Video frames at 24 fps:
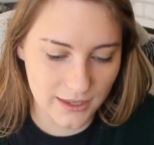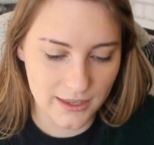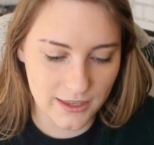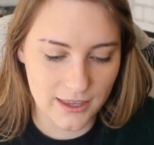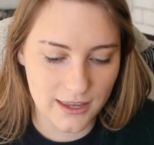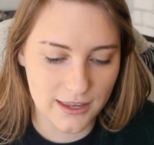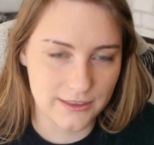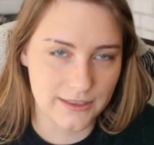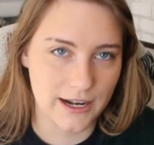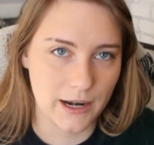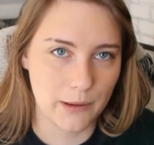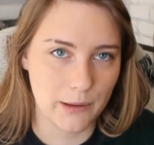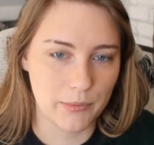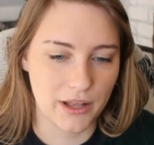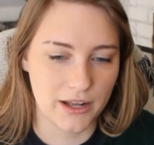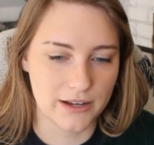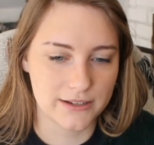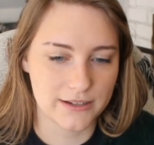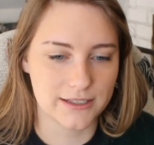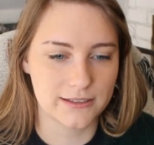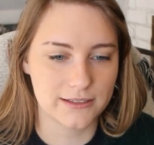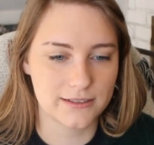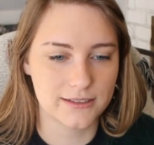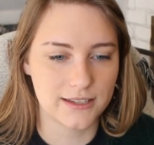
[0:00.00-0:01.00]
And then I
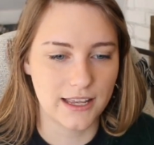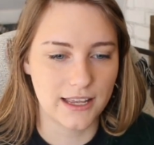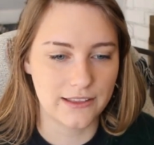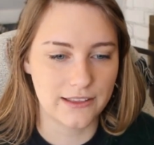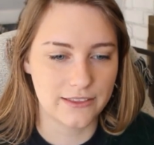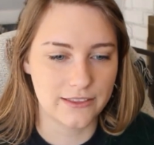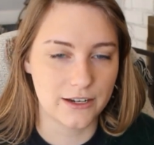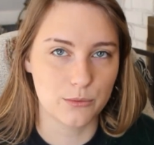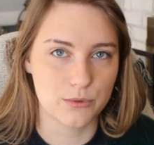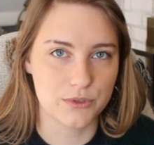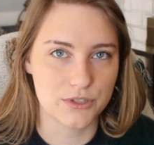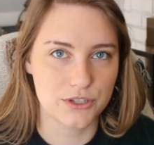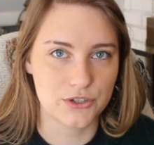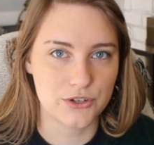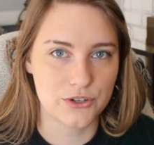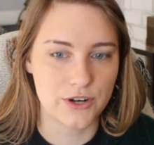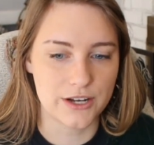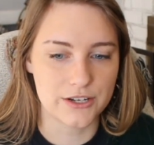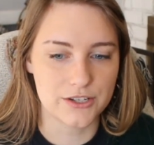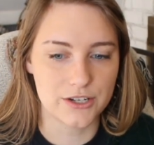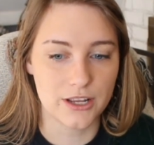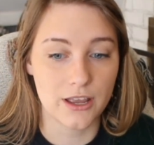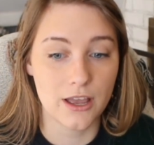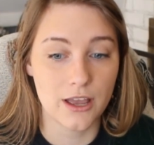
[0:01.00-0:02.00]
blocked it, and then it was a
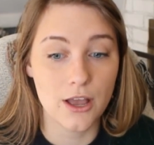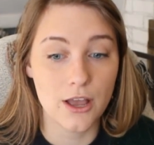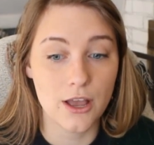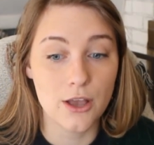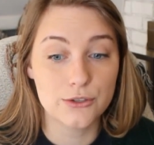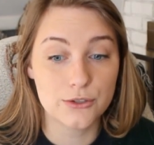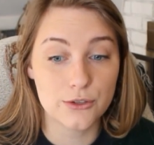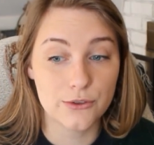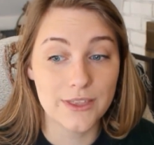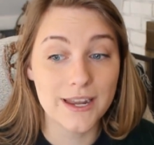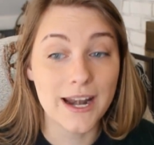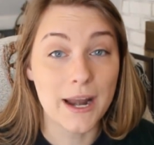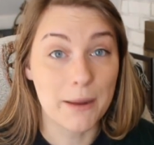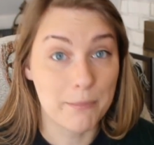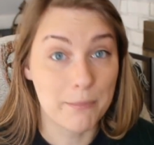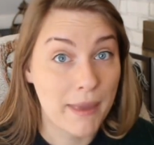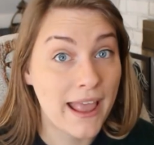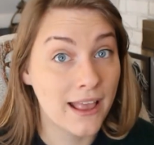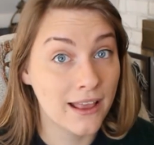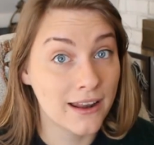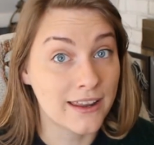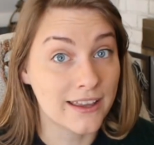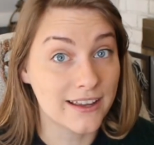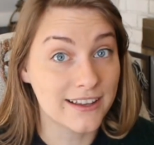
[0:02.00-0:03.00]
tragedy. So then I
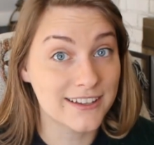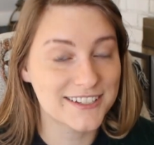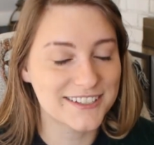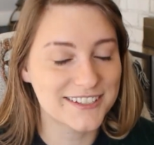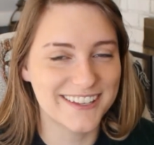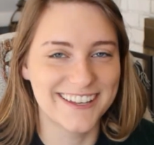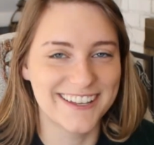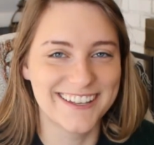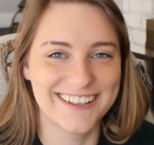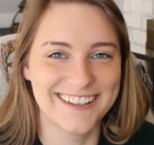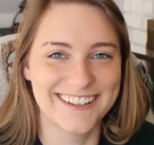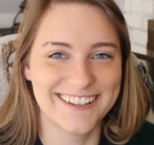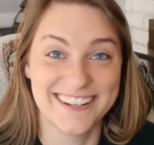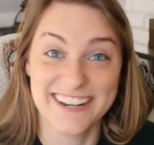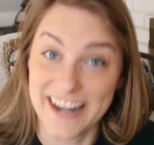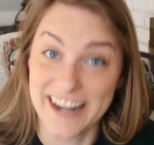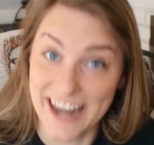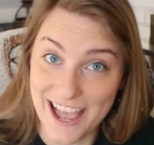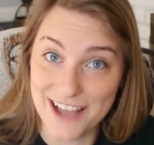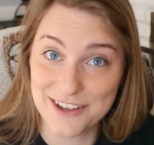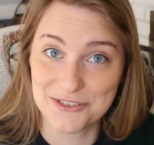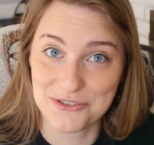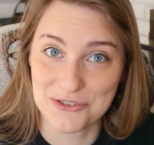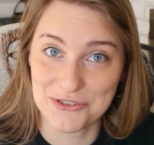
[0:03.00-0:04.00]
panicked,
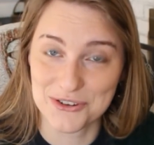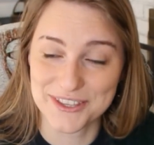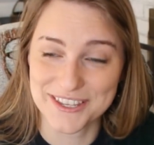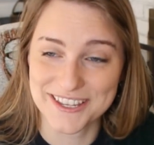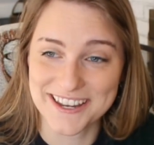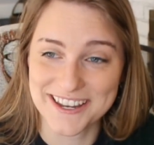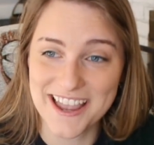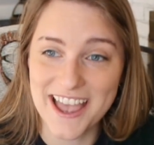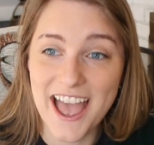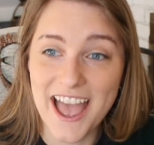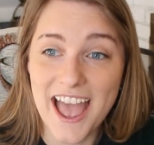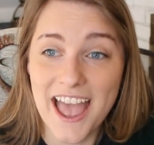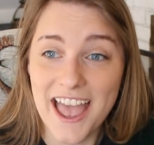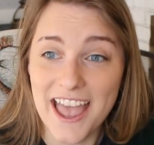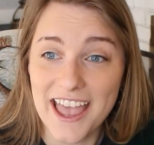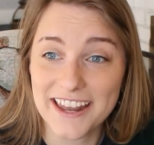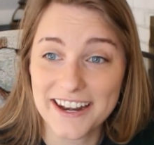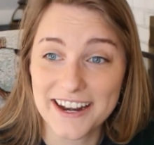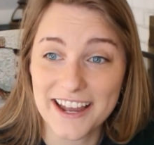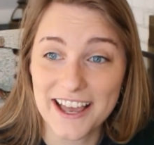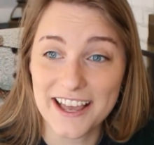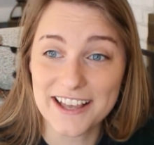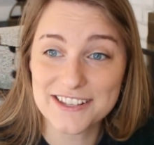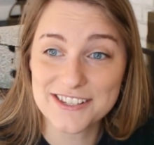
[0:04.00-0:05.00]
naturally,
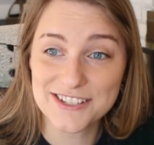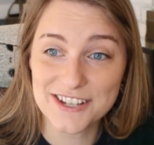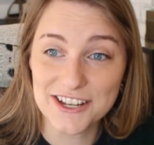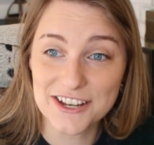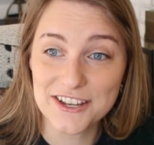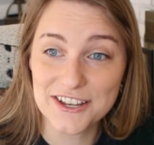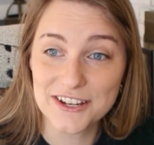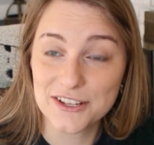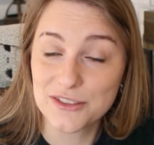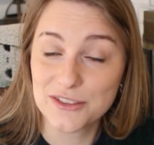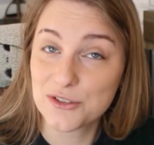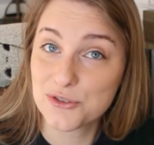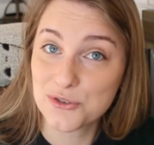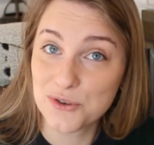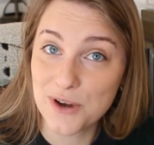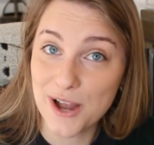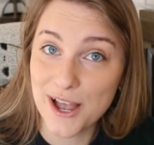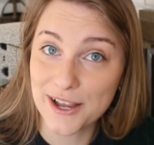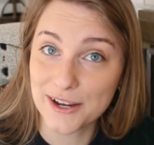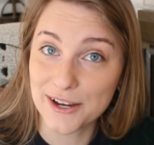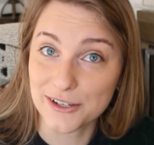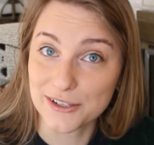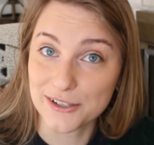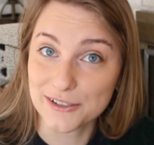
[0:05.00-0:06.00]
and I stuck it in the
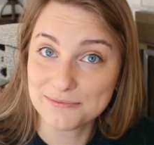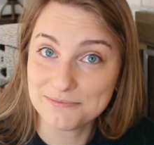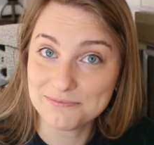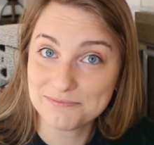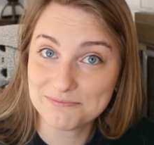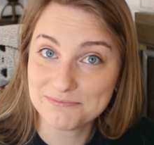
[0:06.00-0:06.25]
dryer.